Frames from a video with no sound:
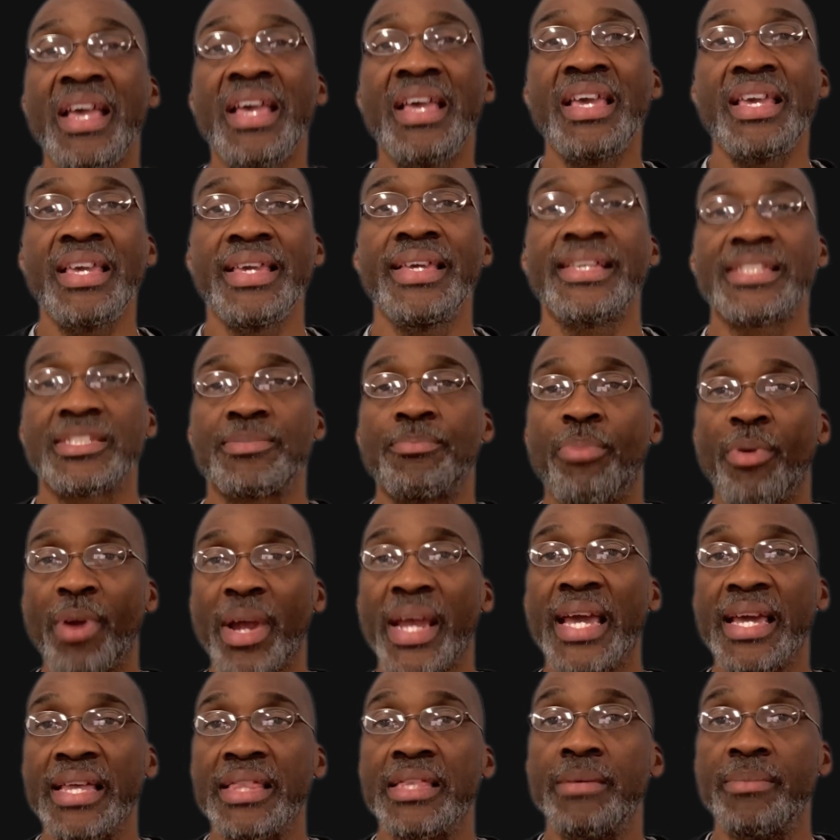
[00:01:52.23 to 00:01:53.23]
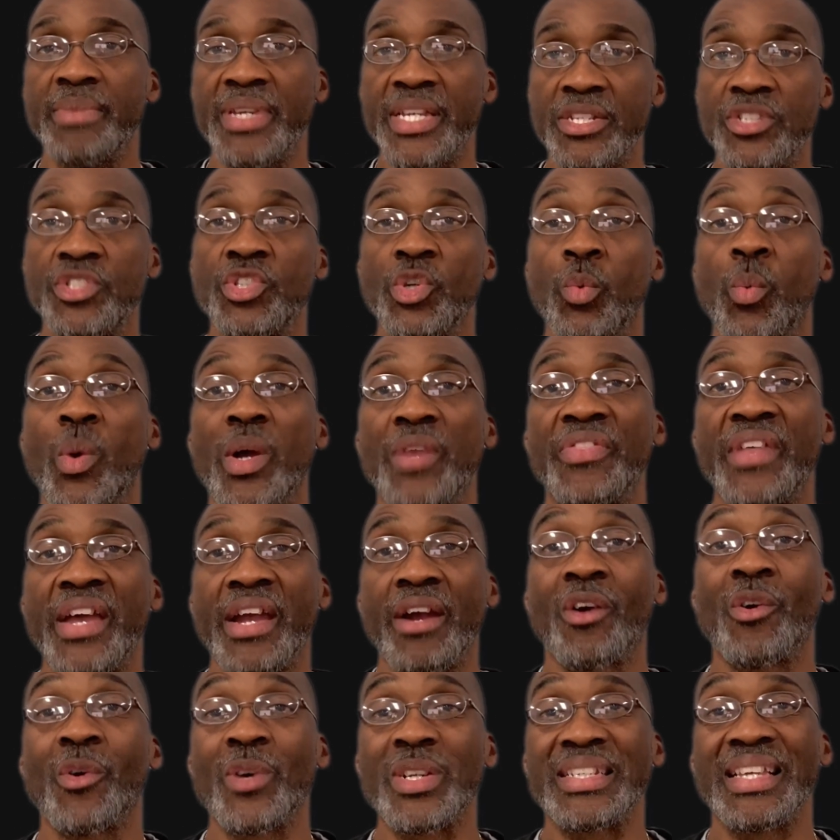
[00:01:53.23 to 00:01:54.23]
He is bringing them into where they
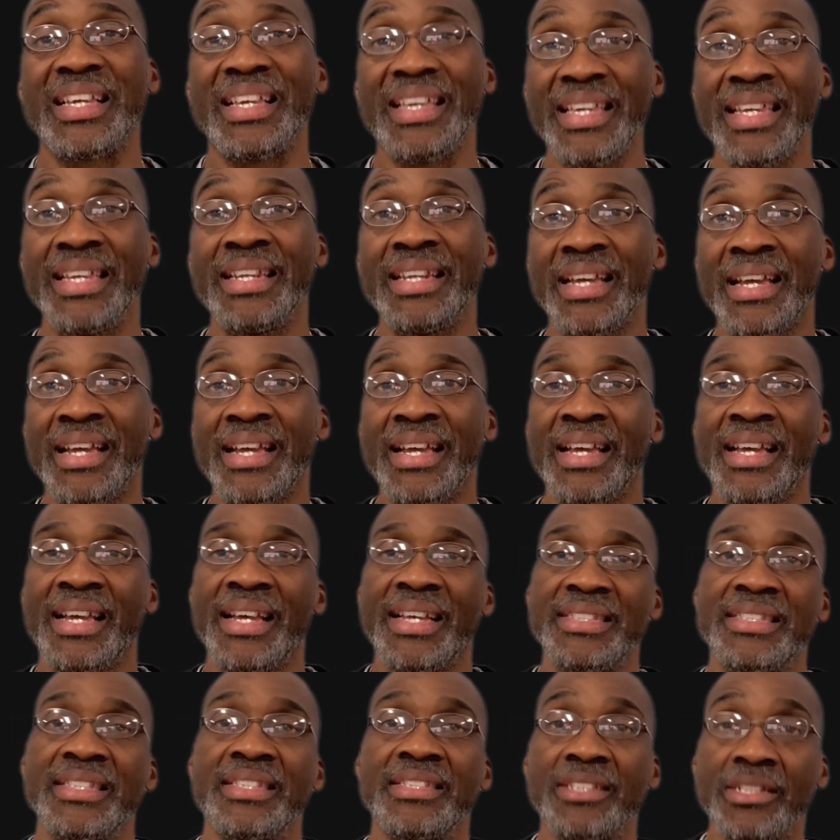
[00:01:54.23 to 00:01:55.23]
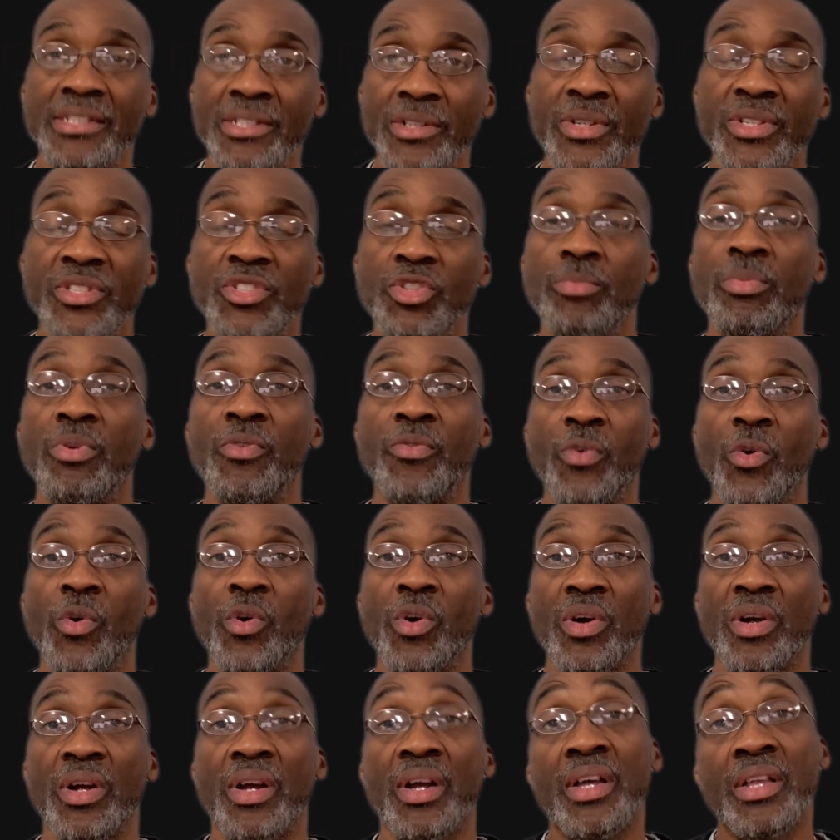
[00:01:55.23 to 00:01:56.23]
are going to eat, as he's alluded to
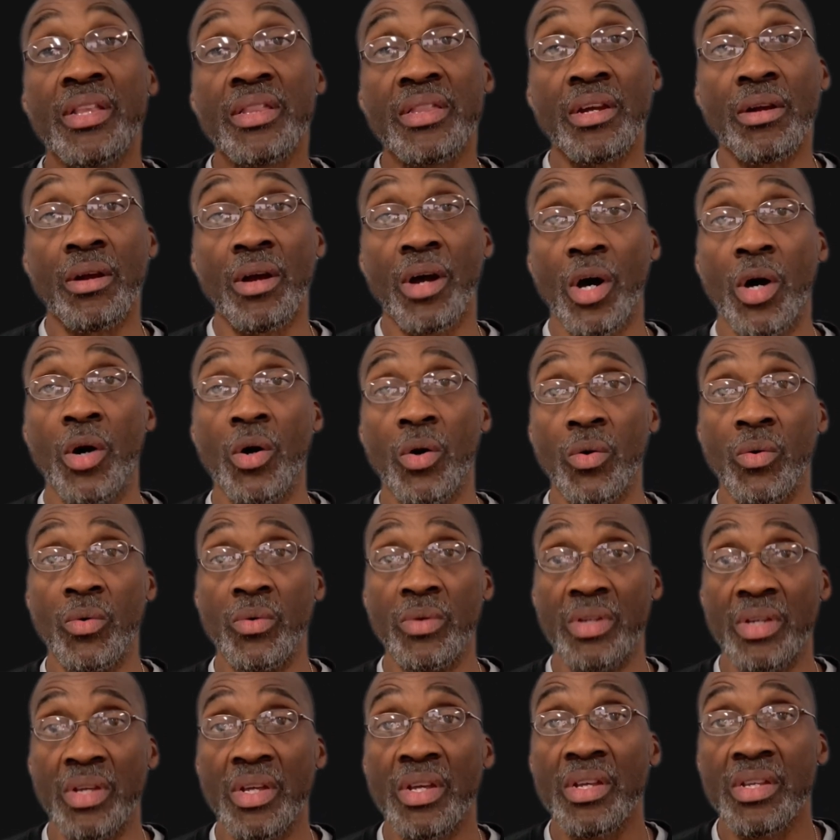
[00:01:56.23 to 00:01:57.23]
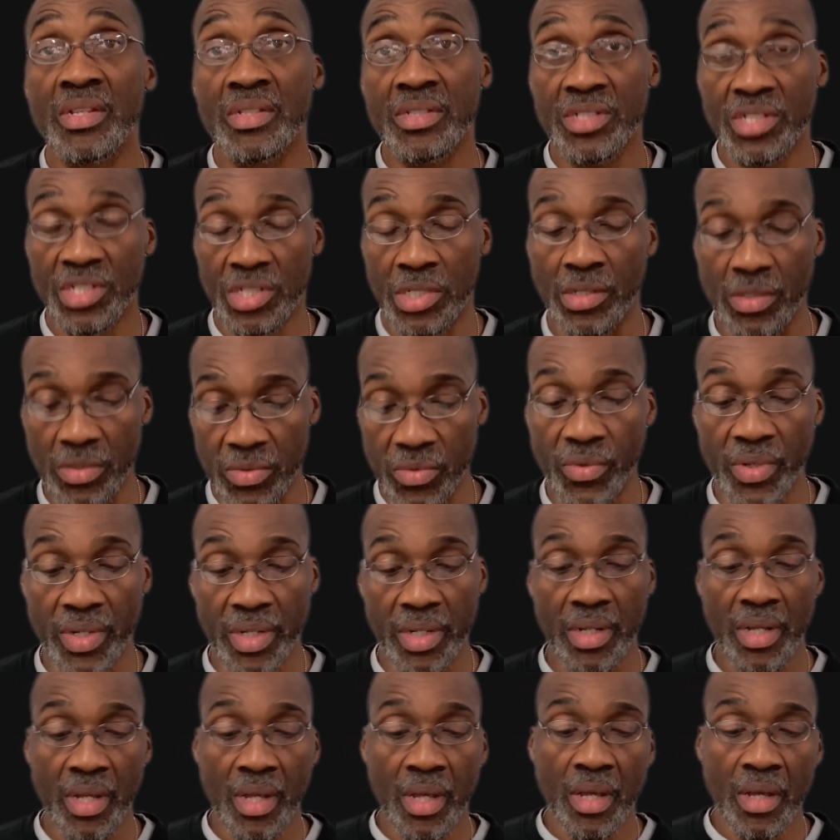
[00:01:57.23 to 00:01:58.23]
before, their own children.